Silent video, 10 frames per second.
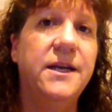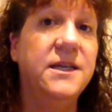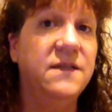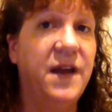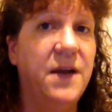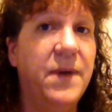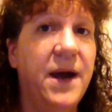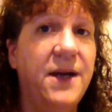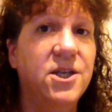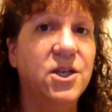his fan
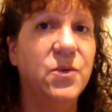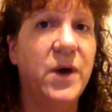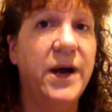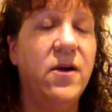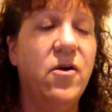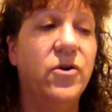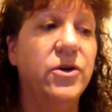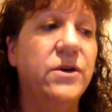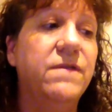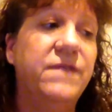page underway
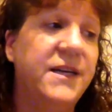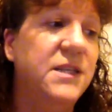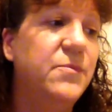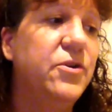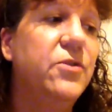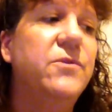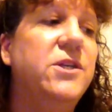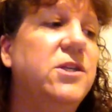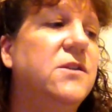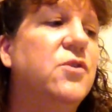on Facebook,
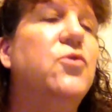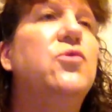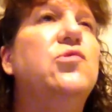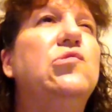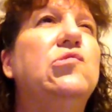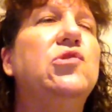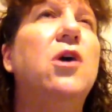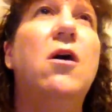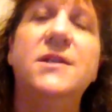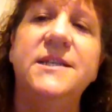which is called
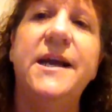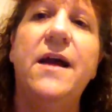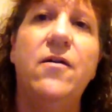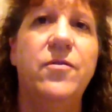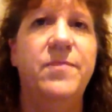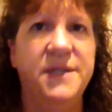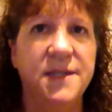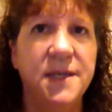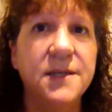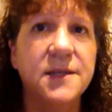Aussie Health
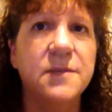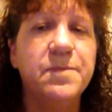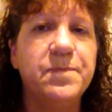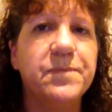Business.